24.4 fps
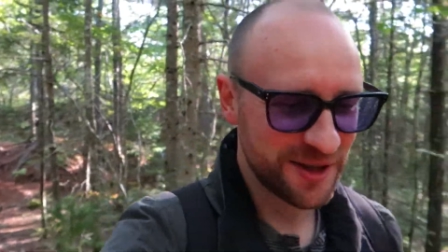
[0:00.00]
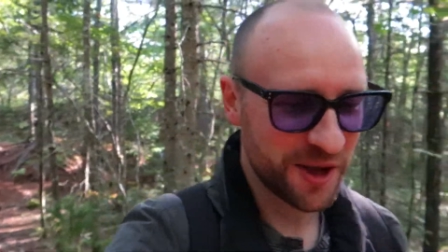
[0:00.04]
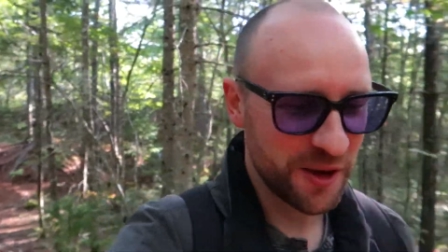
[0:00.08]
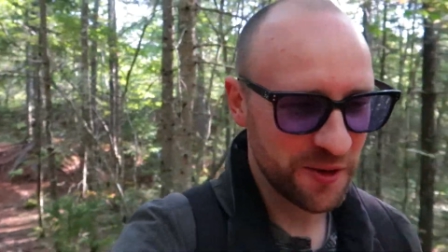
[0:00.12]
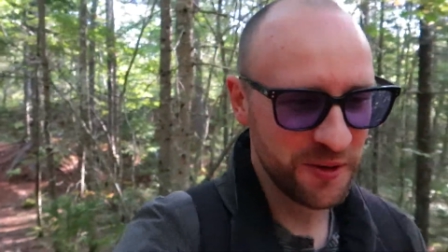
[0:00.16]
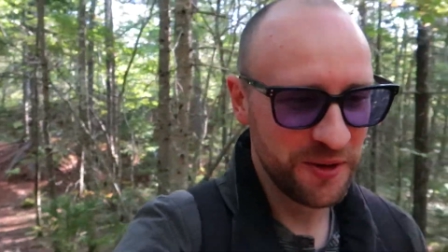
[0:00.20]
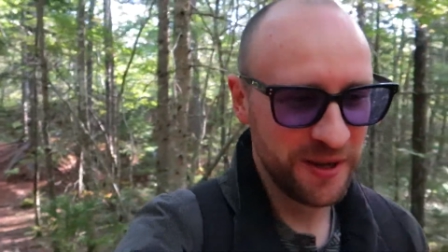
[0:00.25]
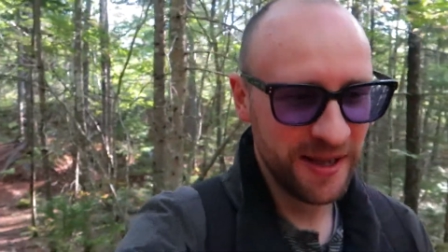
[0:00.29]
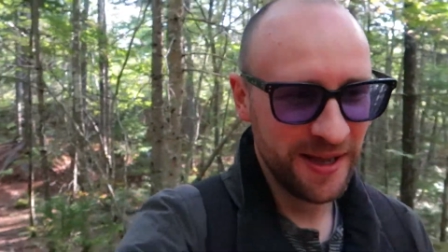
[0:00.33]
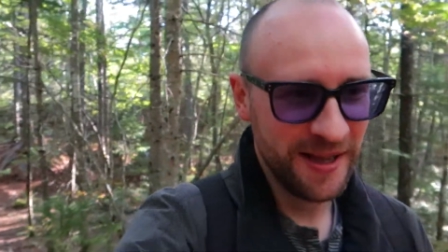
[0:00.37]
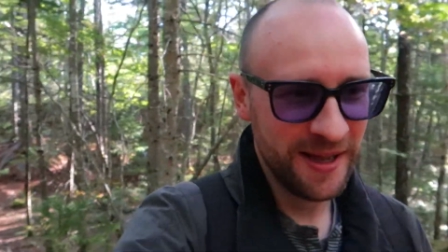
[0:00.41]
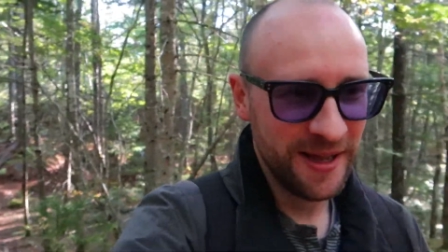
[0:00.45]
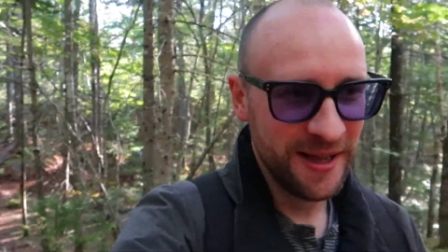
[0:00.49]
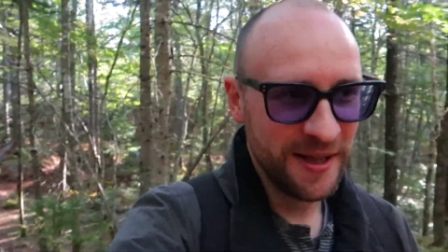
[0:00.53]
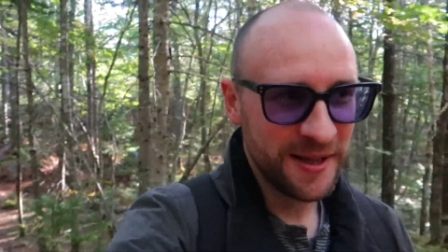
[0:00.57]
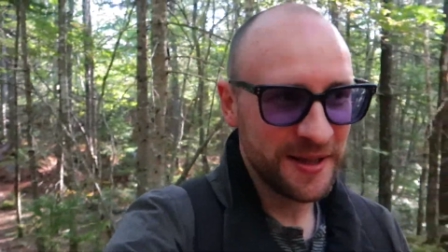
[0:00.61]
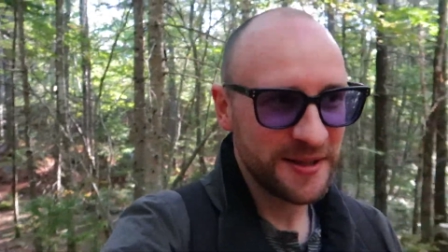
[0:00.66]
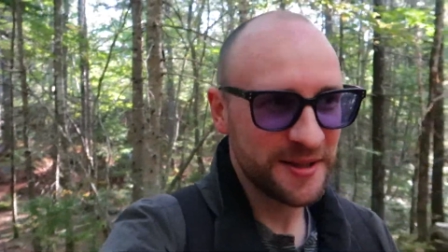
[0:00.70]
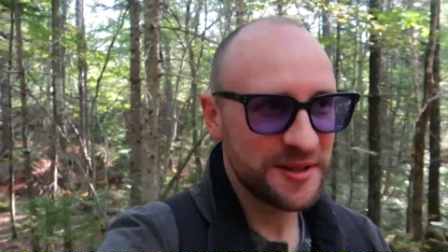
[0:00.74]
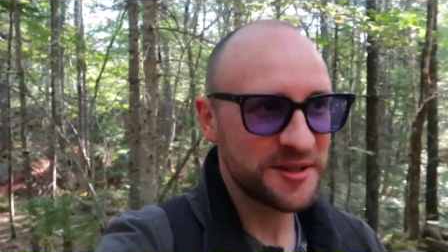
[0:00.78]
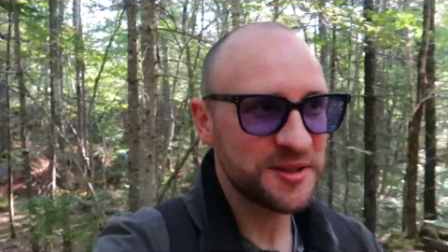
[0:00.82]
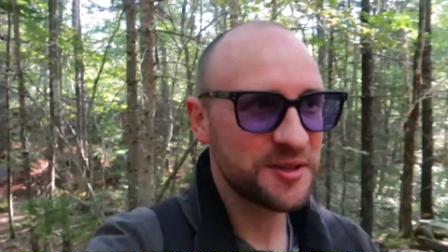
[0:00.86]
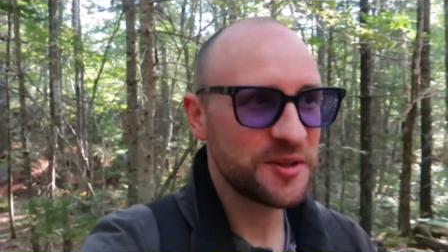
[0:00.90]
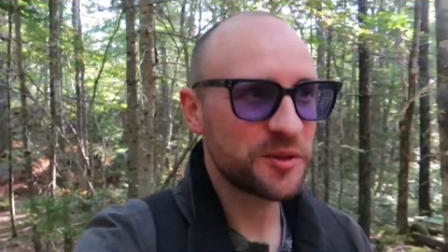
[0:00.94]
so
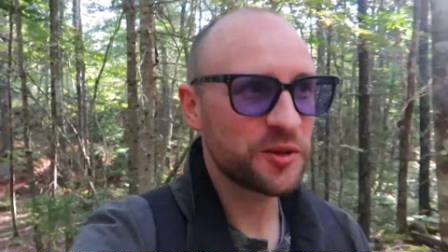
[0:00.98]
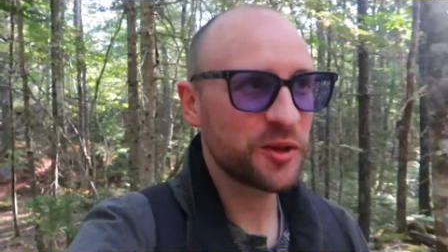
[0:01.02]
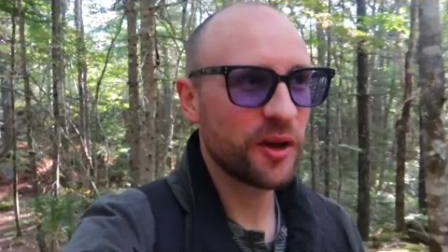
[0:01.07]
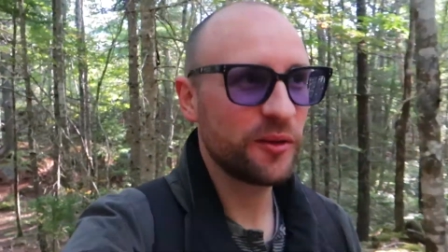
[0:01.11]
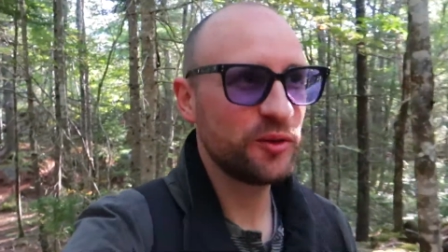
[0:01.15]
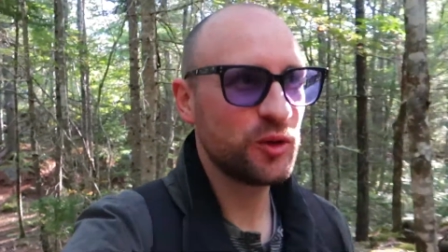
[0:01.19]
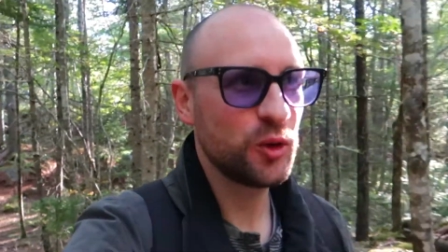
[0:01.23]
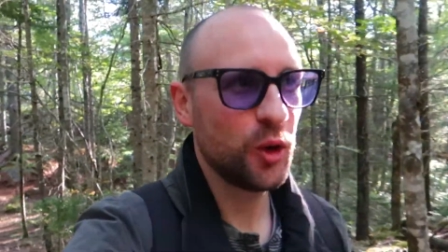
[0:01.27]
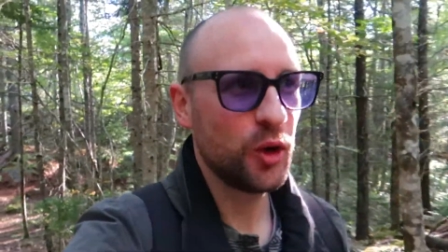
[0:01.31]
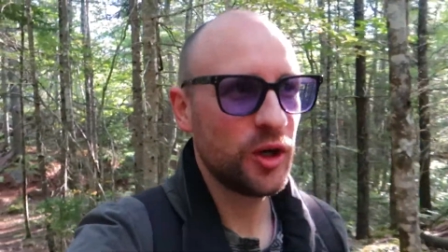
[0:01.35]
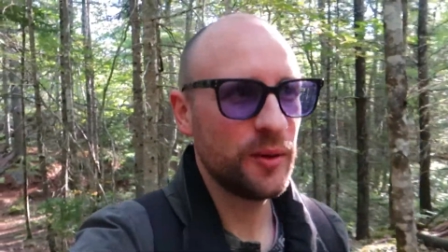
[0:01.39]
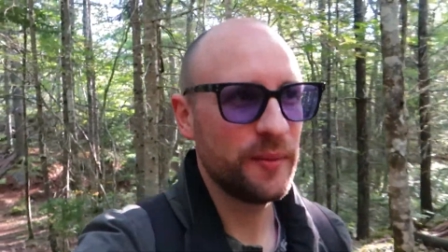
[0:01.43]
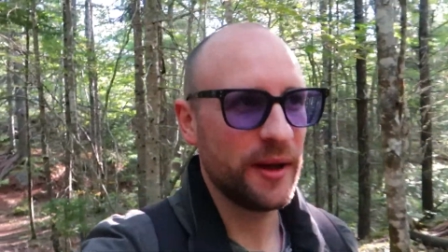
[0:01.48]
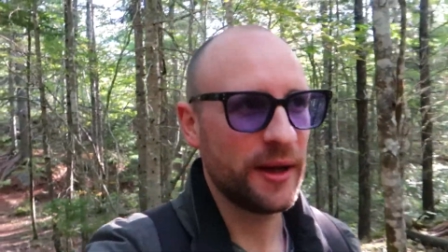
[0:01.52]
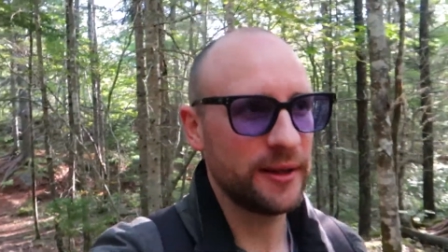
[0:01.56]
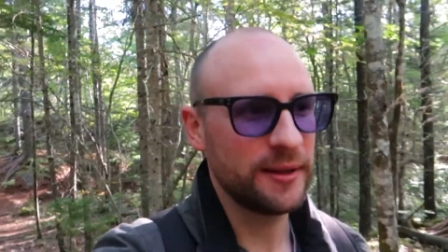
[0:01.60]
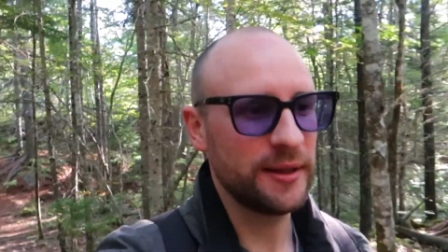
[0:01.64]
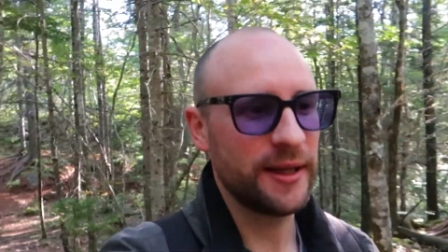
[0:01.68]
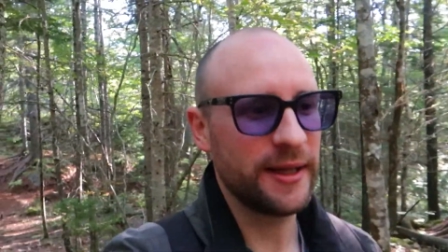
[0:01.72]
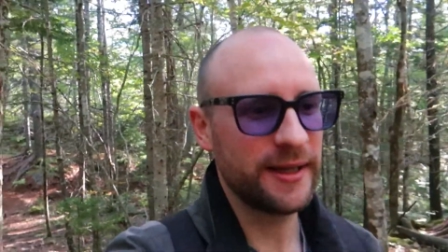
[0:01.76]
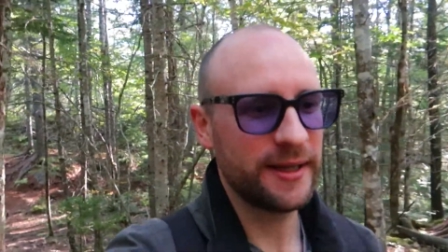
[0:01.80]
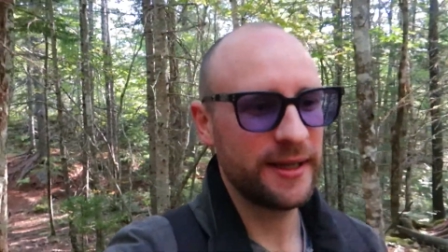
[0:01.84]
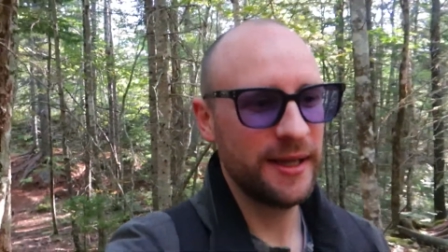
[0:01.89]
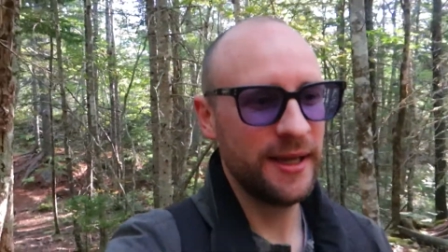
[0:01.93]
this is what I'm talking
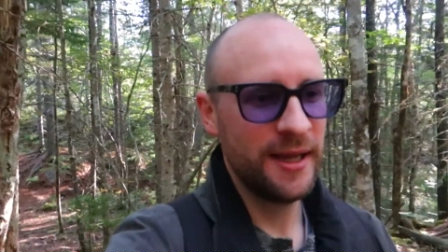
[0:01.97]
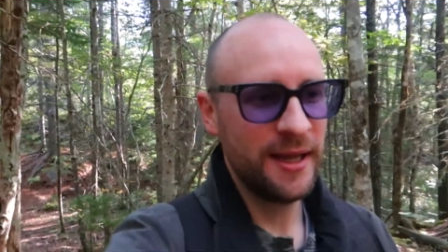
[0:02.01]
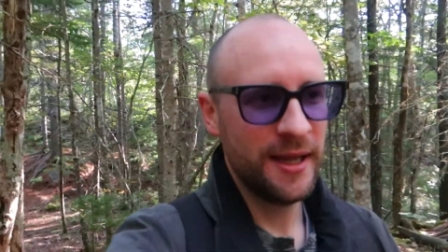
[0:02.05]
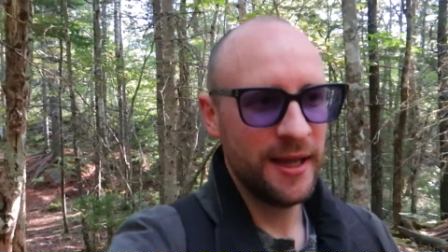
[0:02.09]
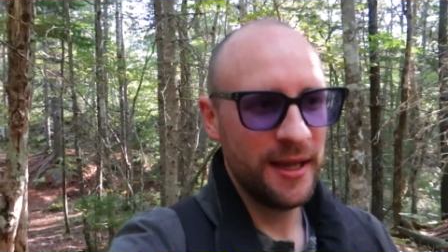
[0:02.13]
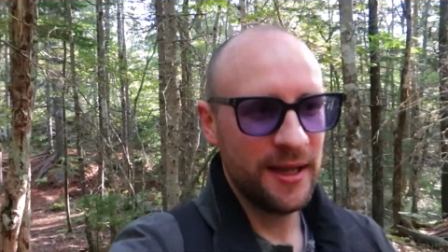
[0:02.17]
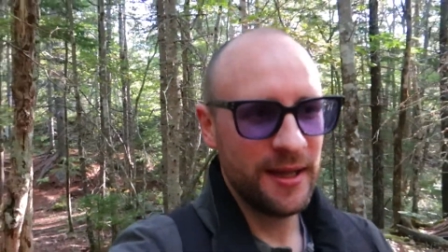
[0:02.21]
about, like,